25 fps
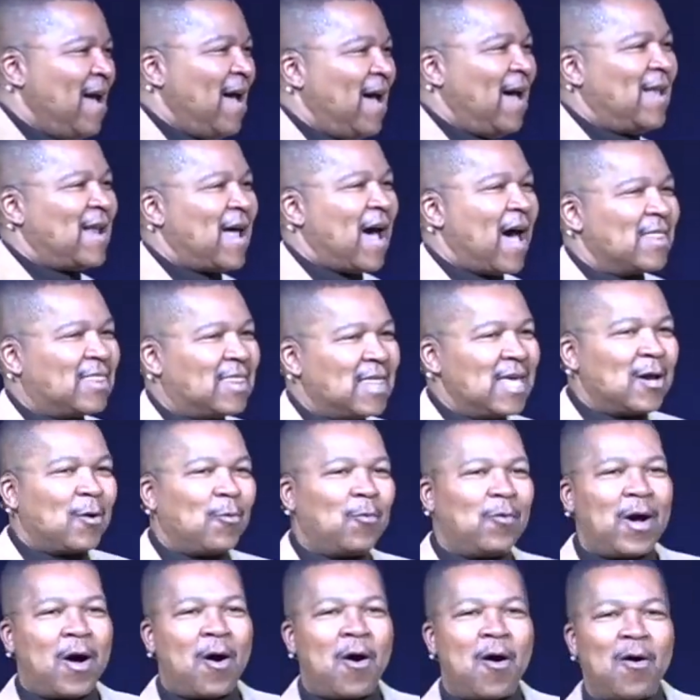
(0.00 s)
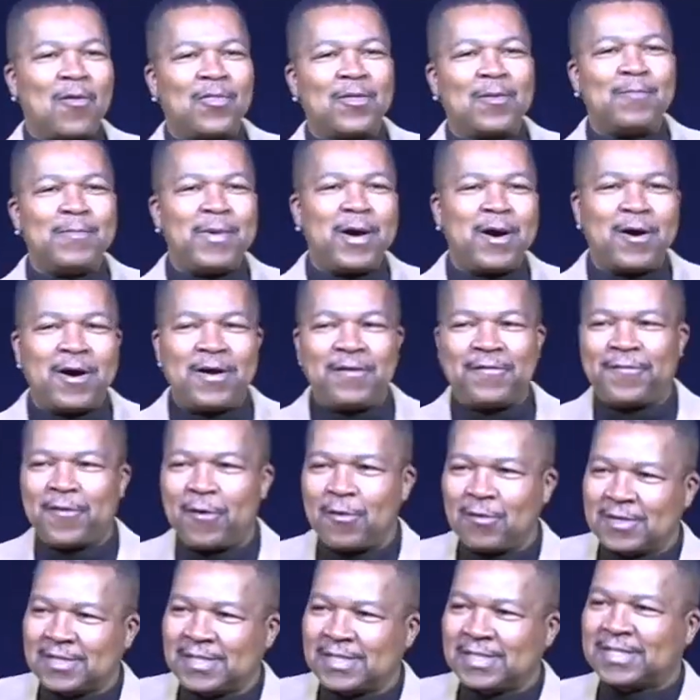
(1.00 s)
And I think all the married
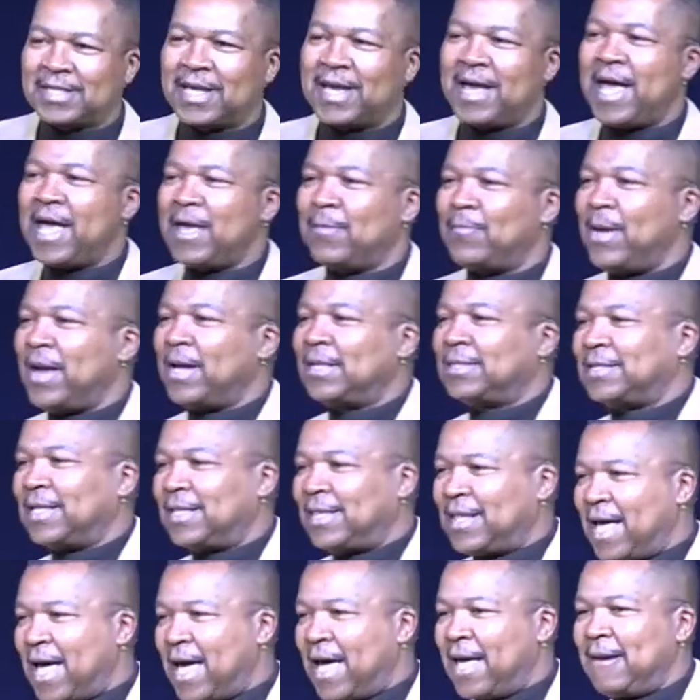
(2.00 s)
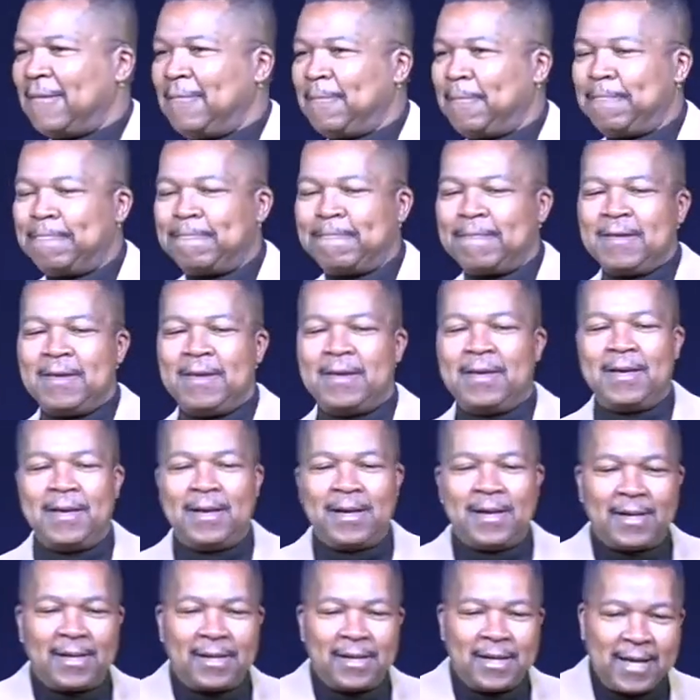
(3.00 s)
folks will say amen to that.
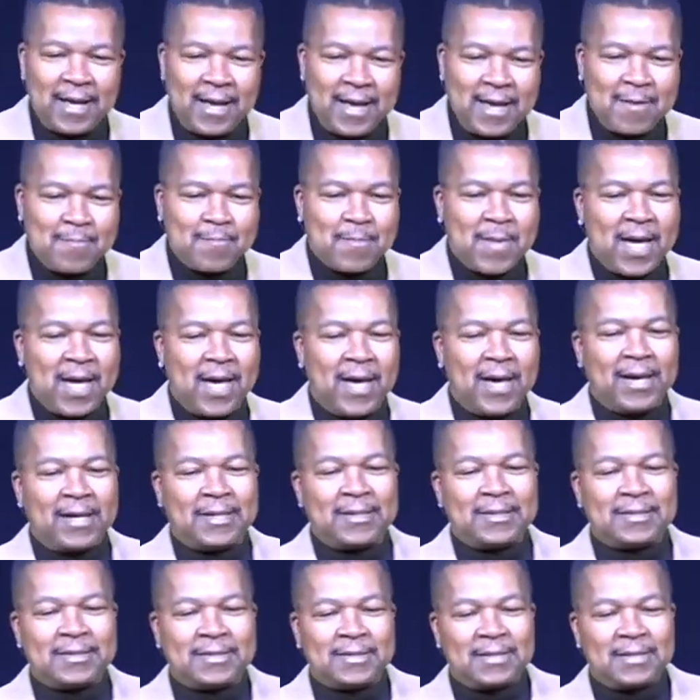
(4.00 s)
Amen.